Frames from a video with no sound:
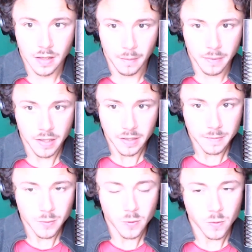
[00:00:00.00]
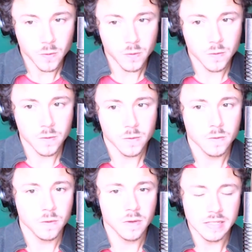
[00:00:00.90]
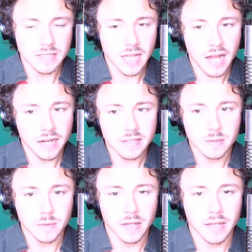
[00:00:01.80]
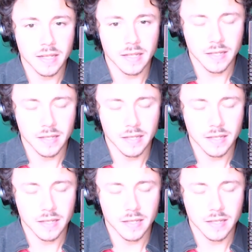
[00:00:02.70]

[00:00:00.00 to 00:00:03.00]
pink moon, it's on its way.